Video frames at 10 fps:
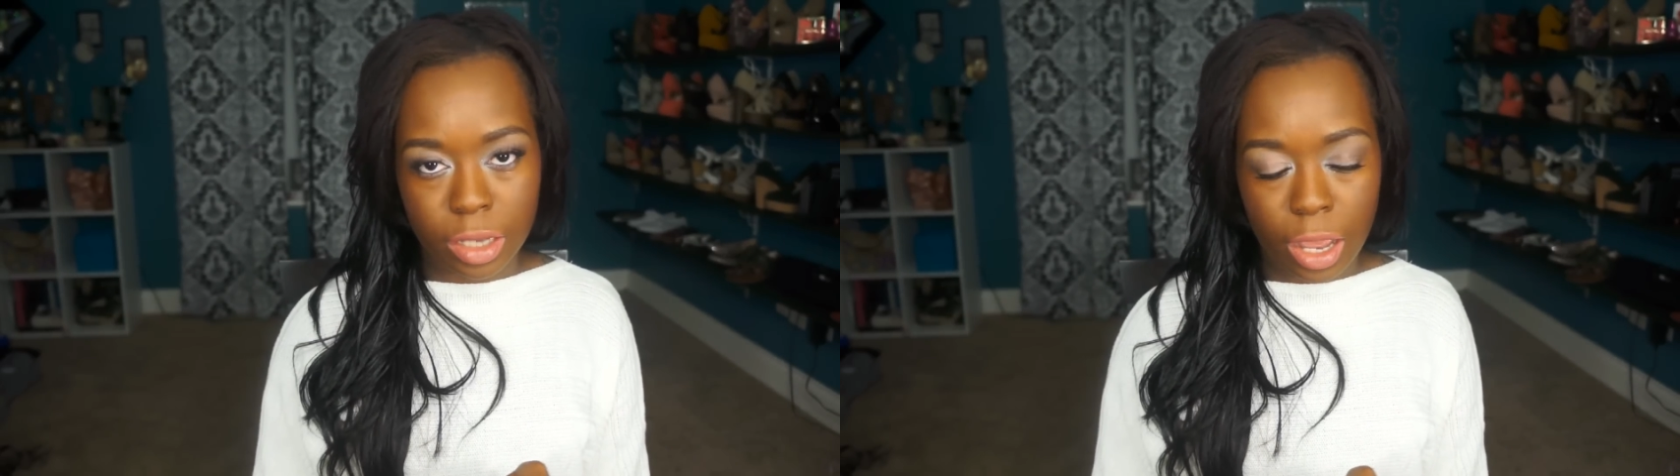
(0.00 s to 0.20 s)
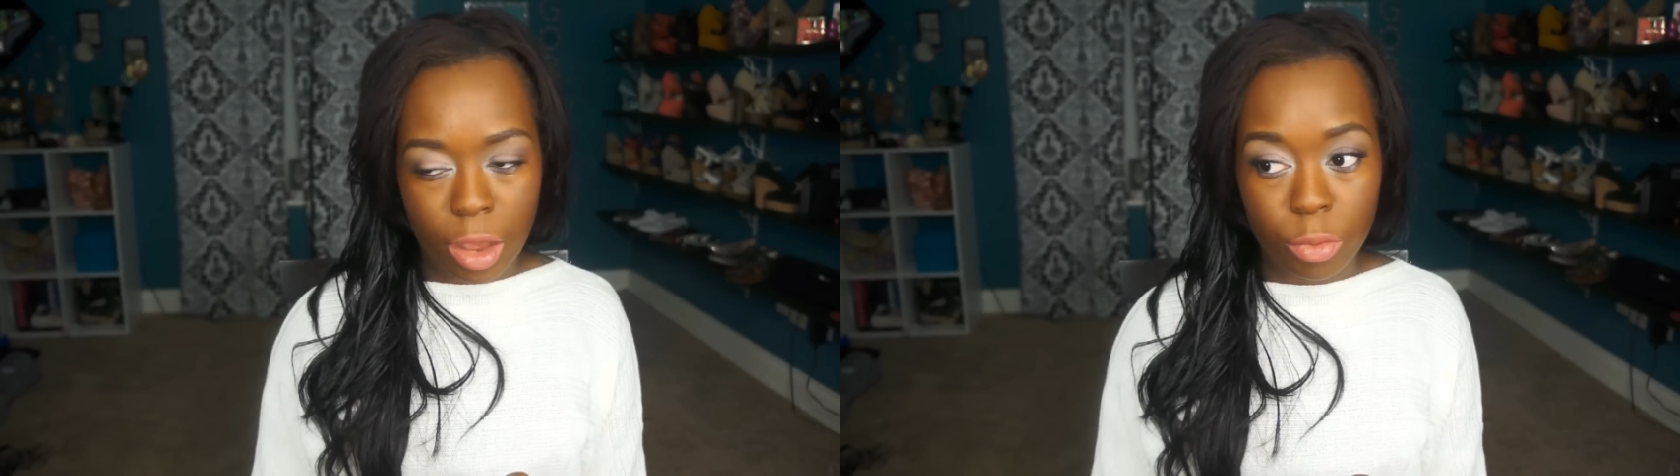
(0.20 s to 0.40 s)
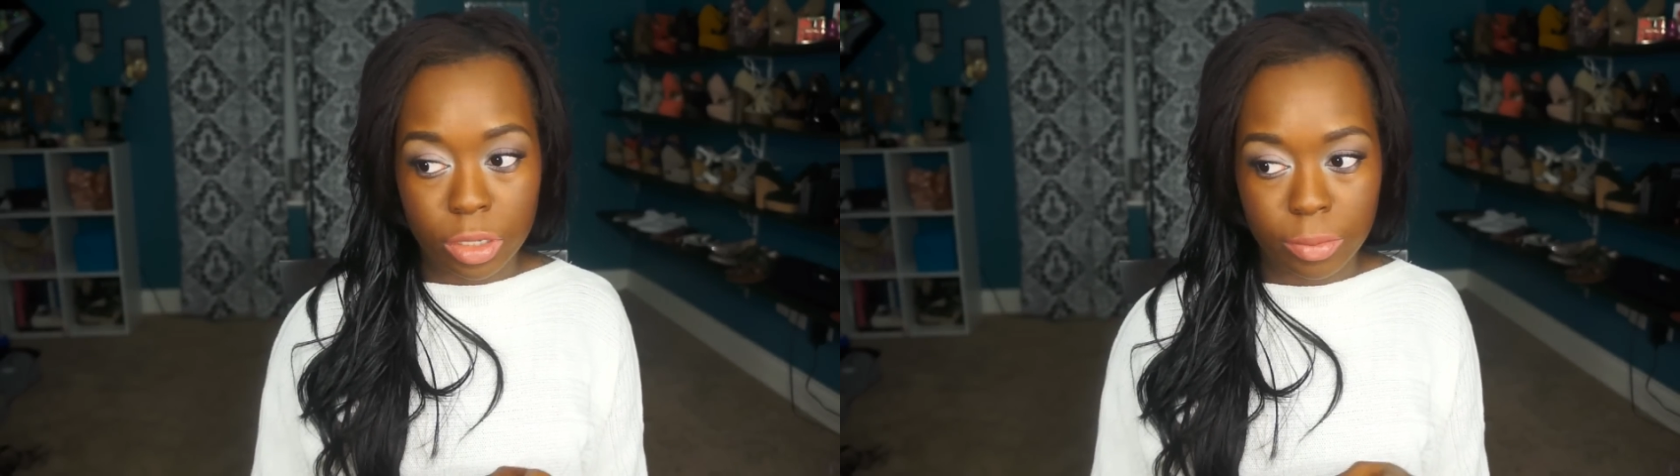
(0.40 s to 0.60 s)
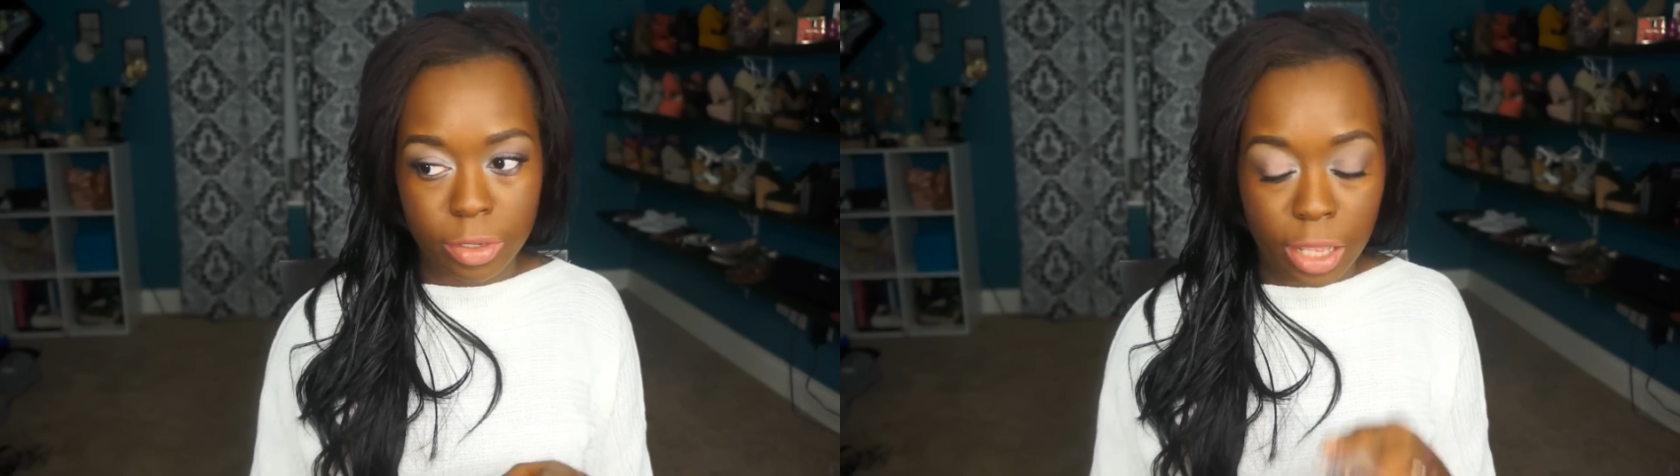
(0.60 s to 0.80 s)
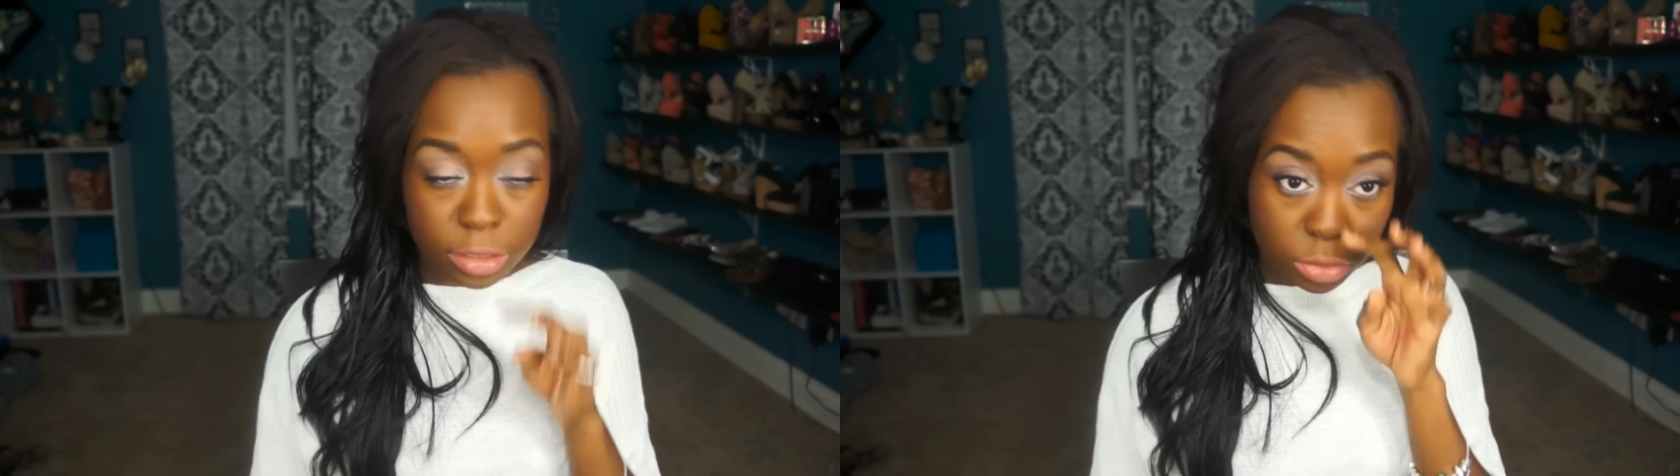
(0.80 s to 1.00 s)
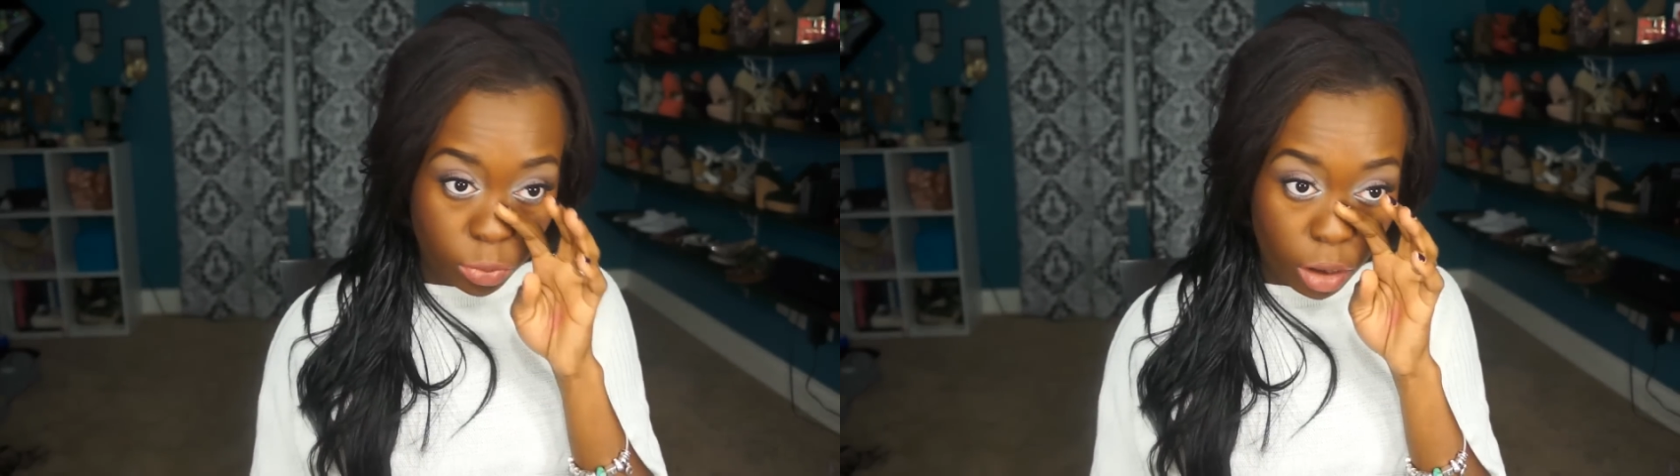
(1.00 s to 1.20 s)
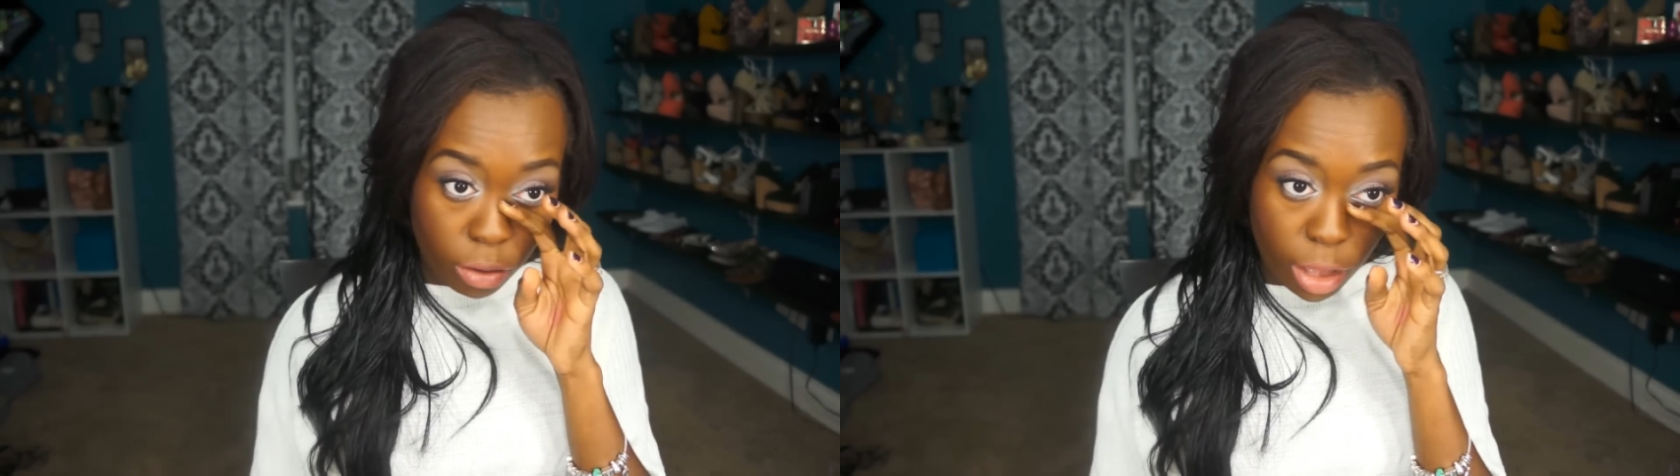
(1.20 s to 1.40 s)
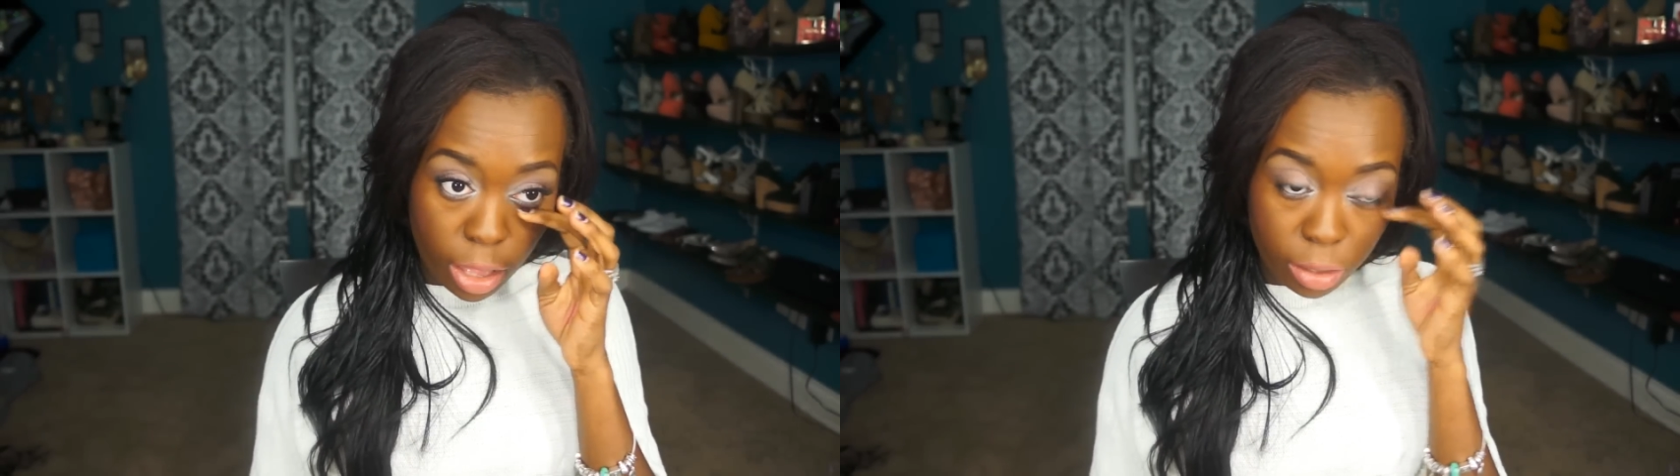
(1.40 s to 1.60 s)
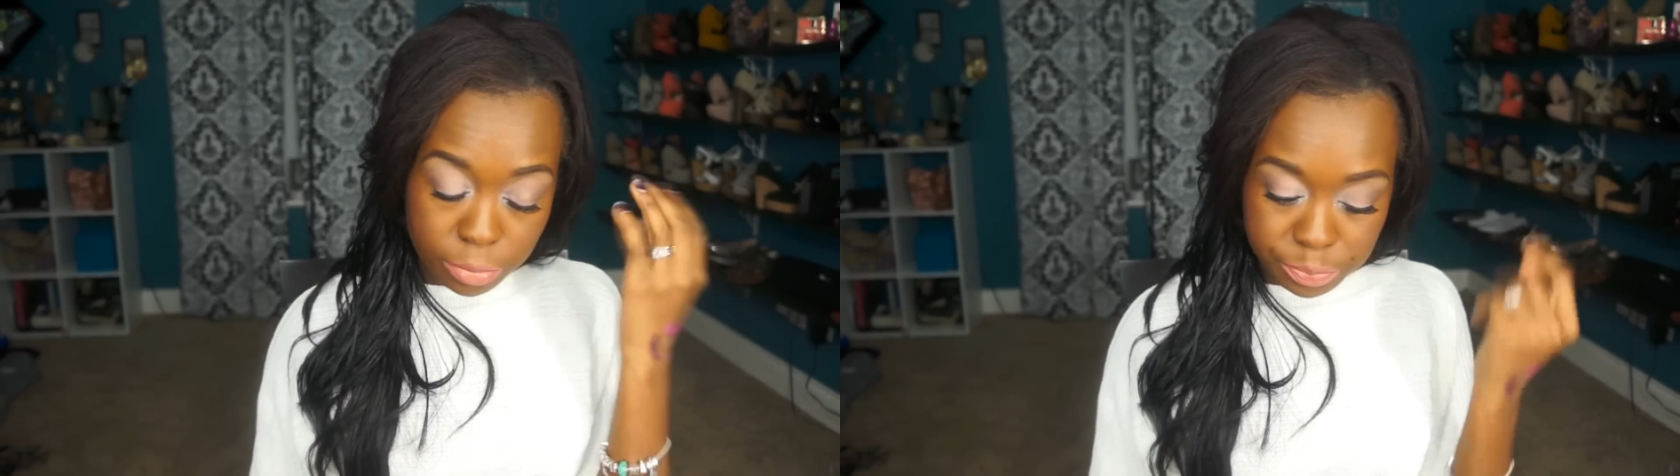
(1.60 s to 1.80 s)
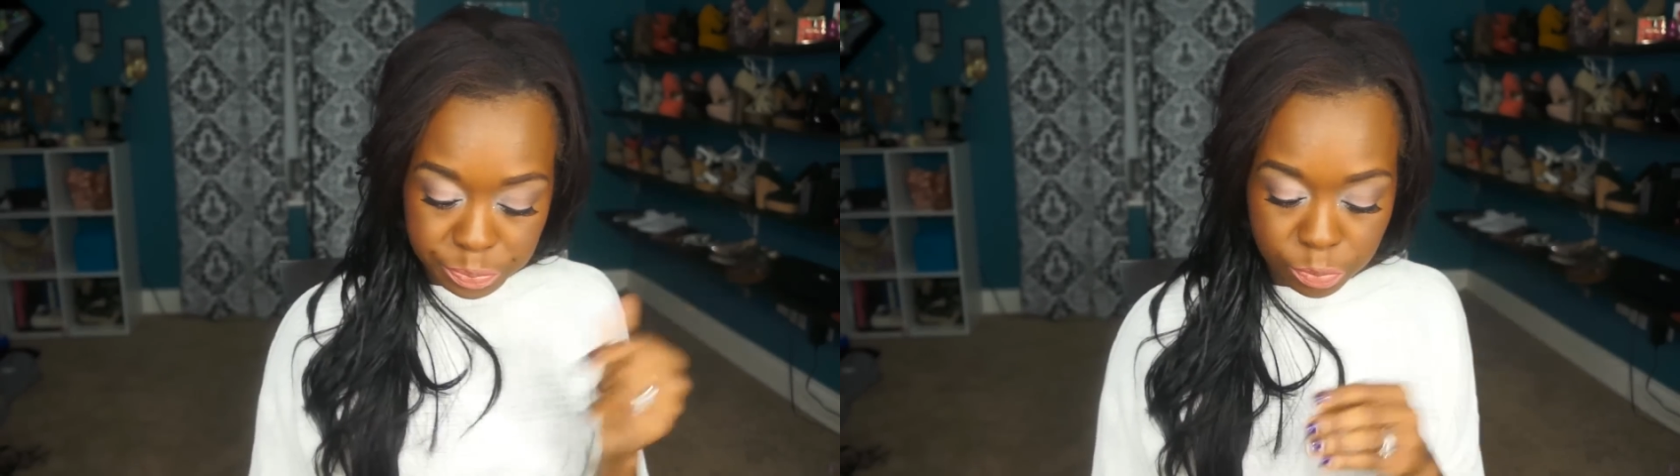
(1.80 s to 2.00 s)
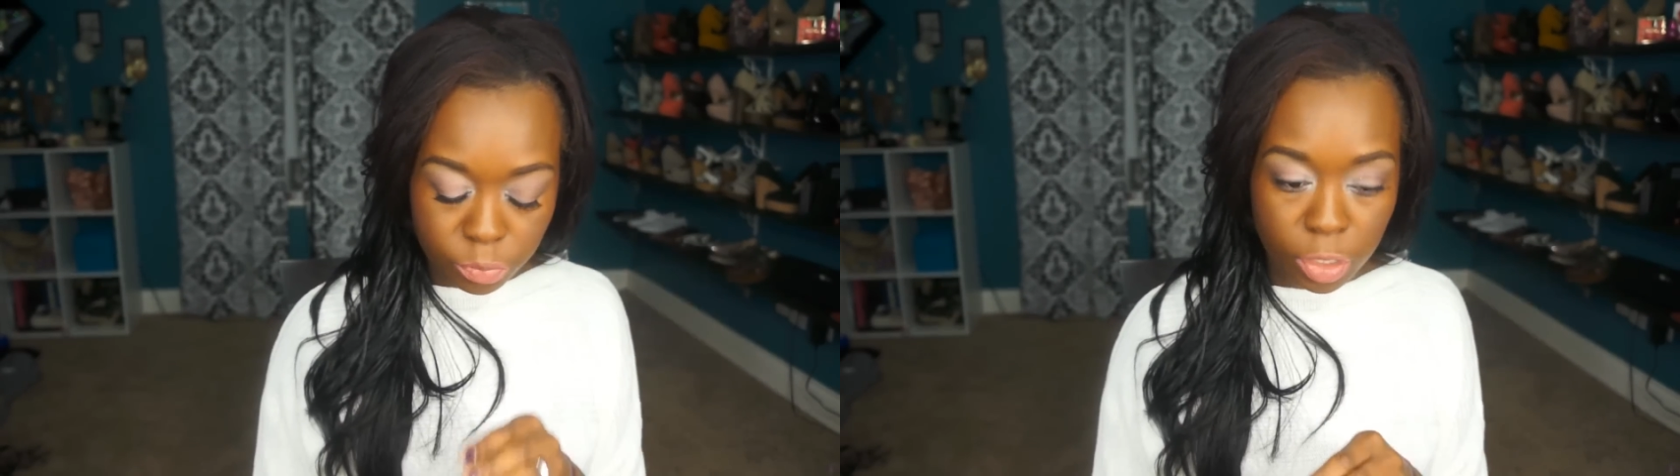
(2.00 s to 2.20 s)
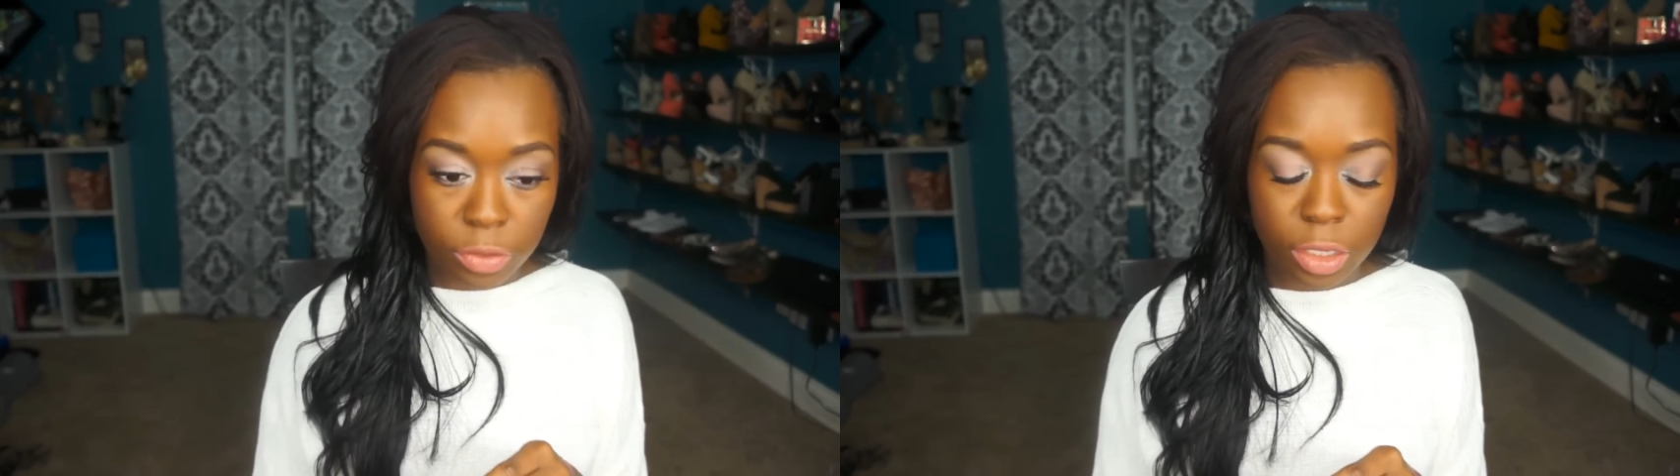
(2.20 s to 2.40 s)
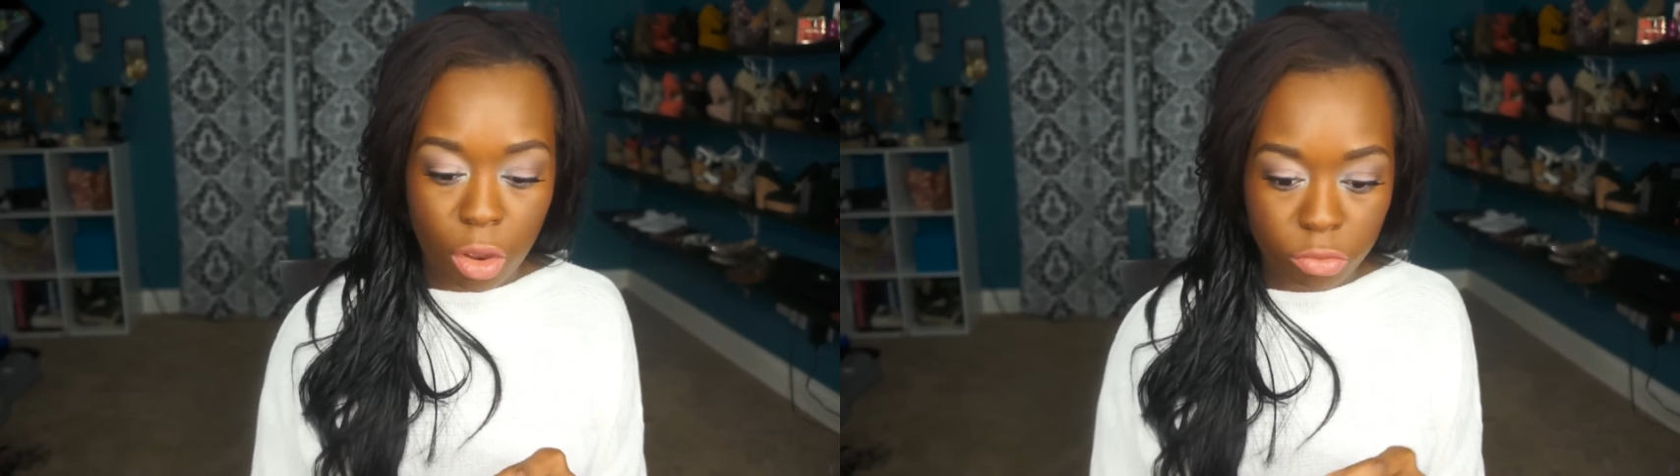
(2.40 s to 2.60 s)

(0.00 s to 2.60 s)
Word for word: I got one lip gloss as well. The